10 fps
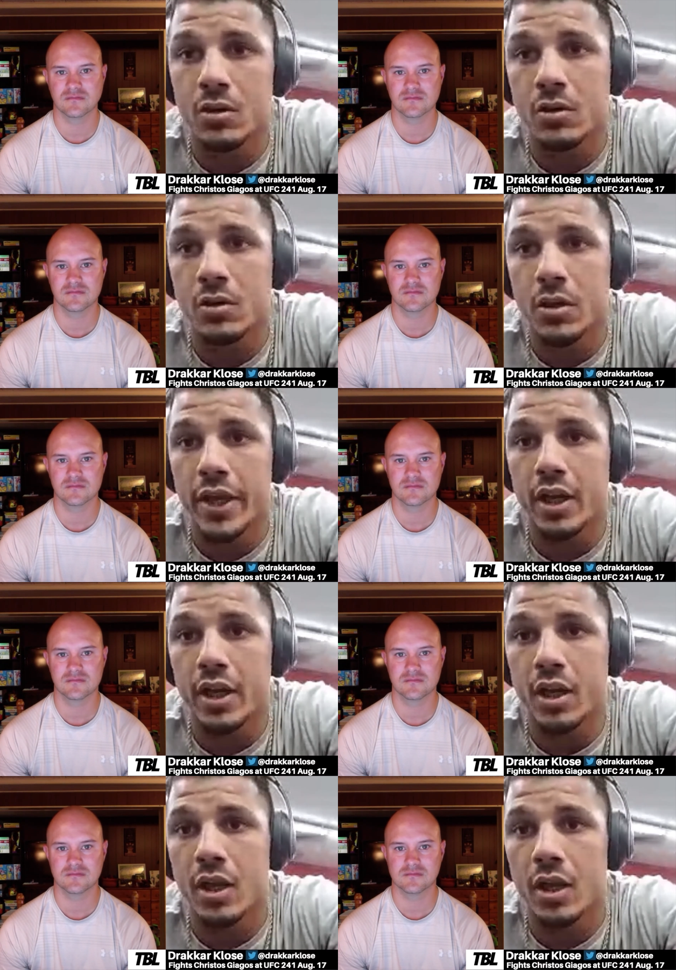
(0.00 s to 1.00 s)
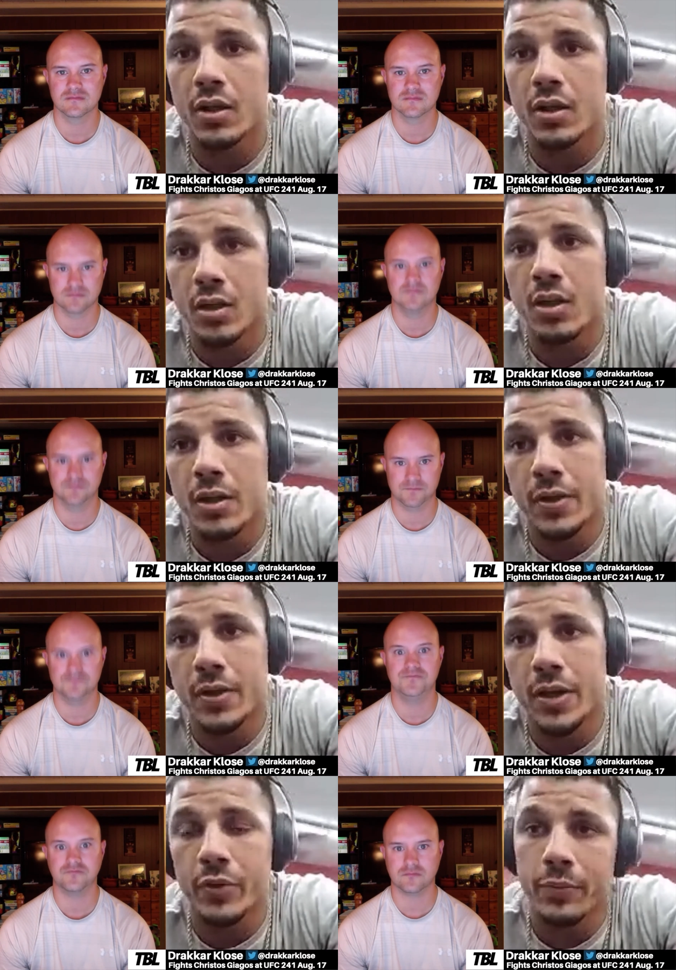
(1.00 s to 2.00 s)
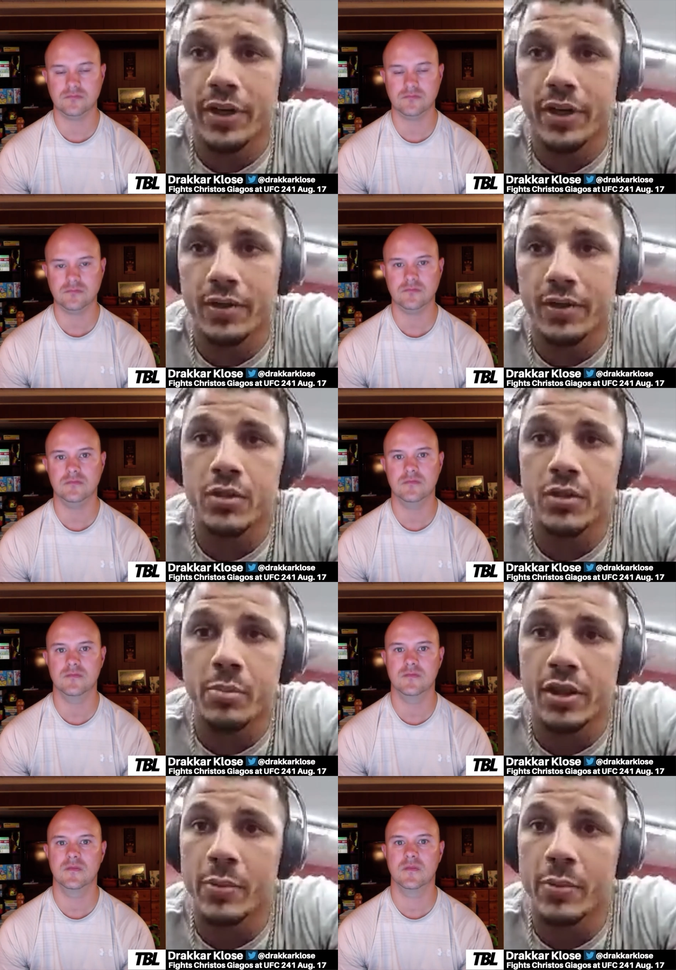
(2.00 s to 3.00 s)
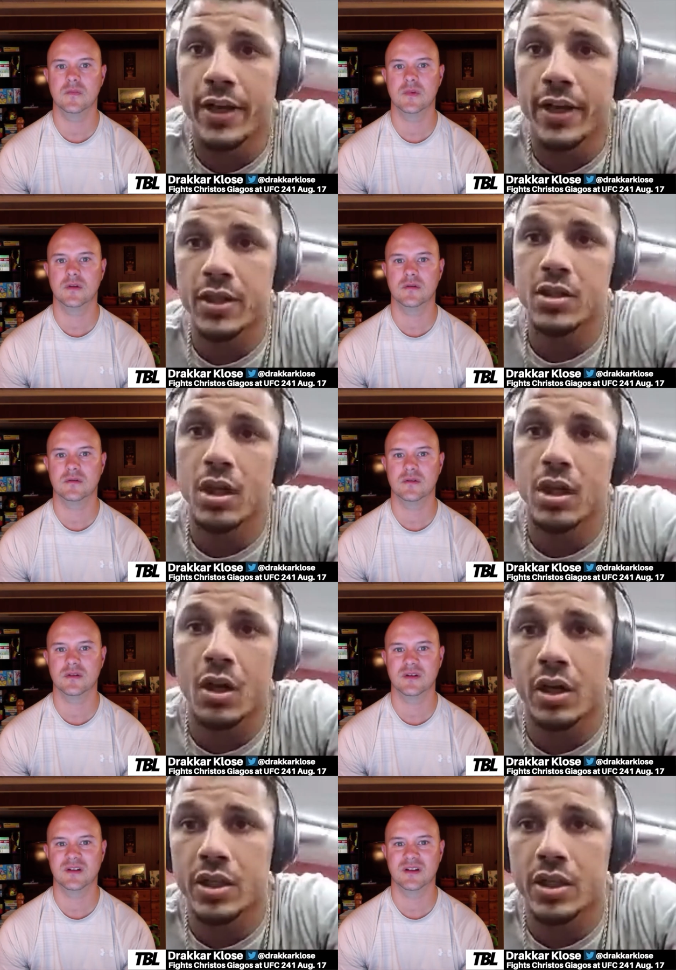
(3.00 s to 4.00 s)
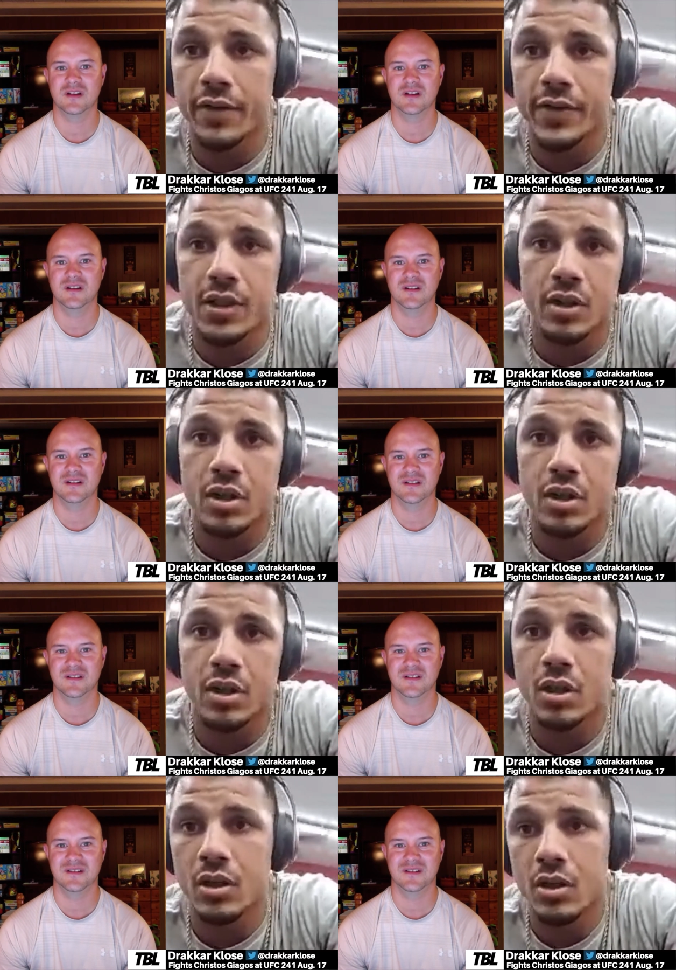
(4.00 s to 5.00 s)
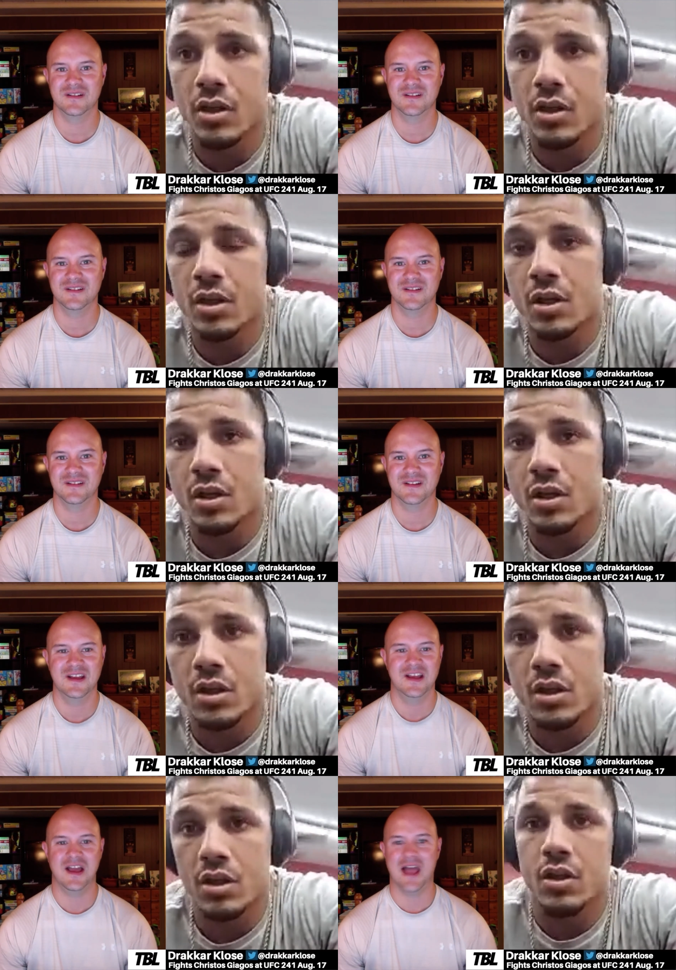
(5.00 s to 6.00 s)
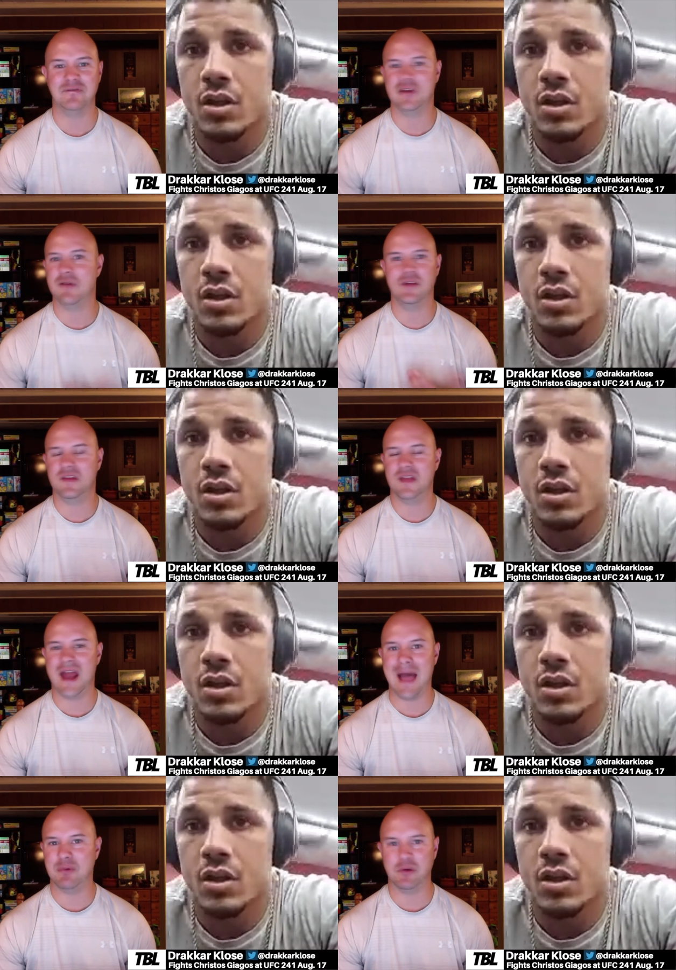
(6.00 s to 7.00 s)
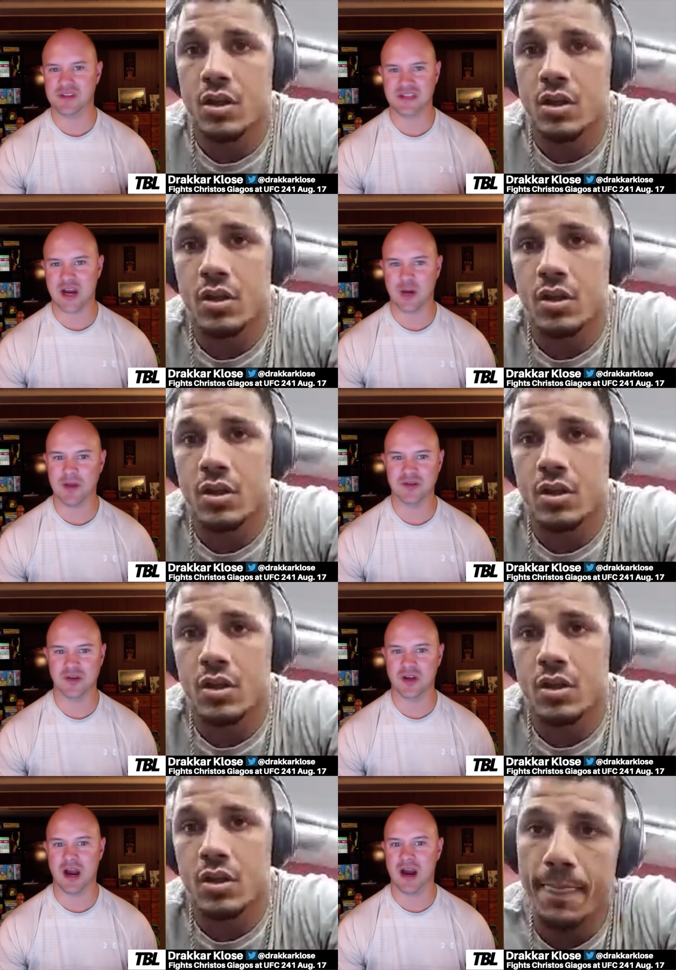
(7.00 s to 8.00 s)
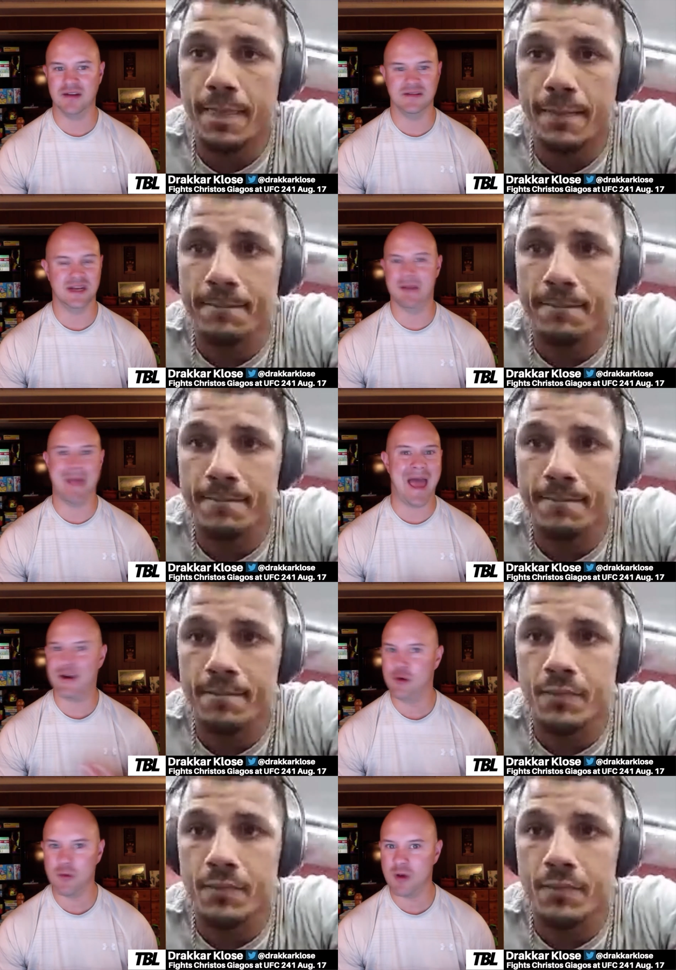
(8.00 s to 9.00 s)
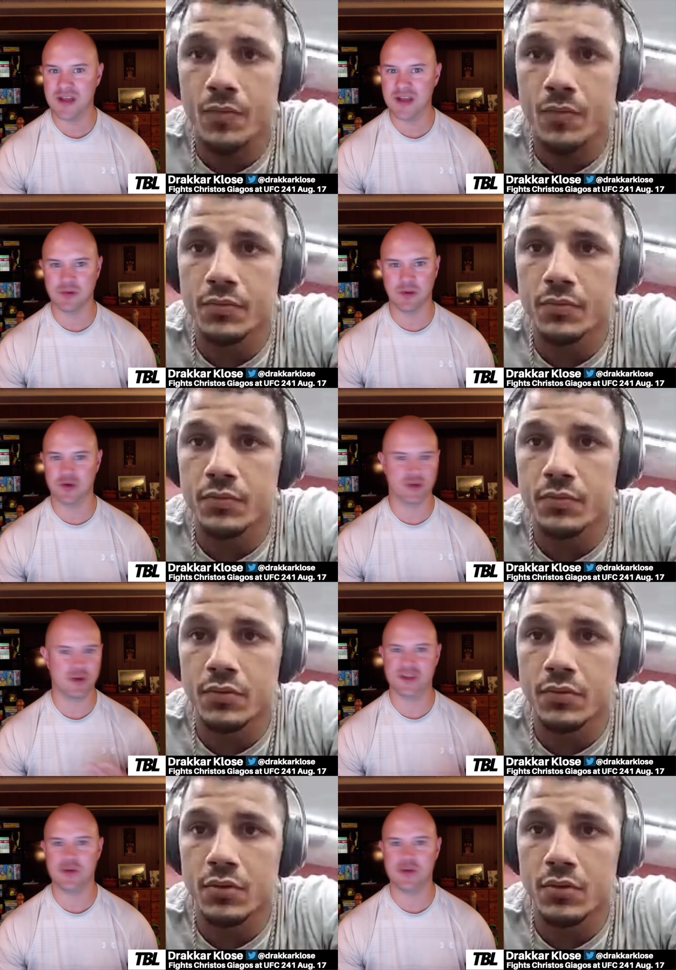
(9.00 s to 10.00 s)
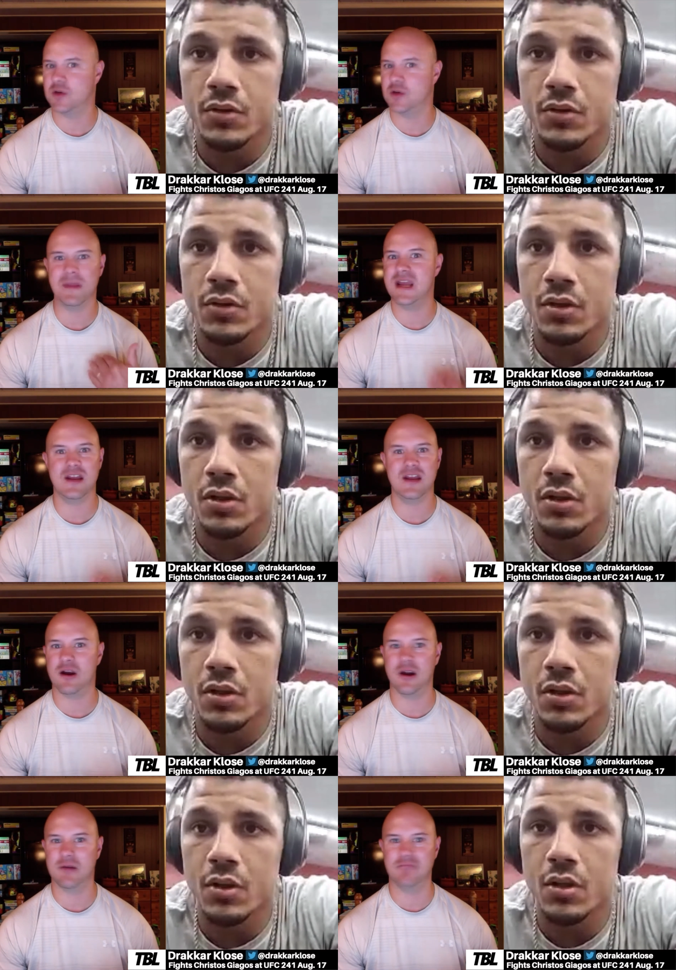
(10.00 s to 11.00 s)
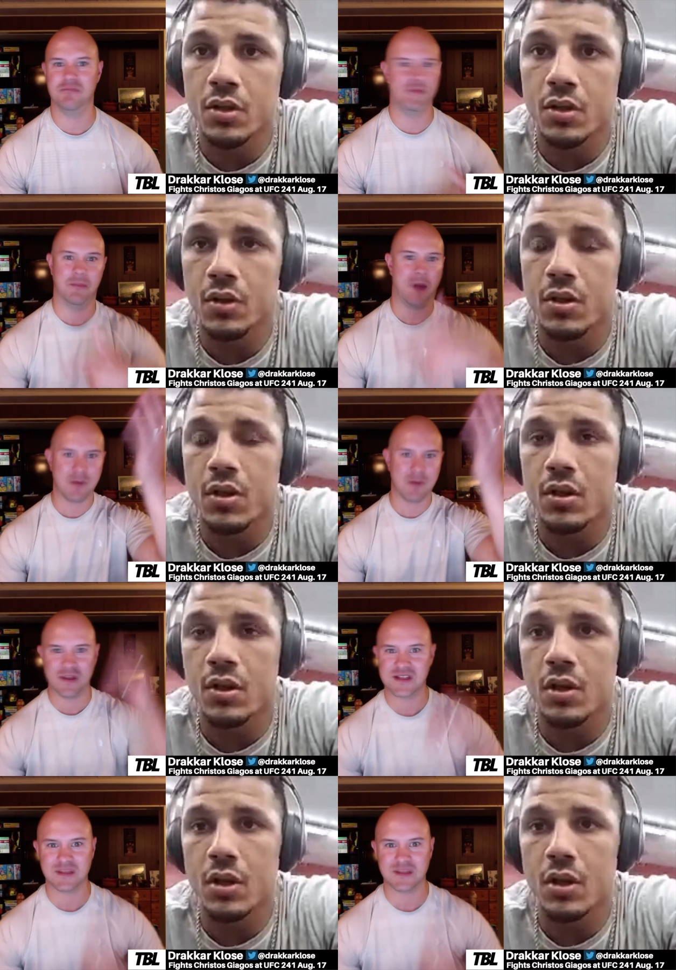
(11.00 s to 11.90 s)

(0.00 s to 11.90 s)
Speaker 1: can uh, count a man out. And, uh, and we, are going to see who the better man is uh, August 17th.
Speaker 2: After everything that happened with the Sacramento card, did it matter who it was, whether it was Christos or me or the barber that's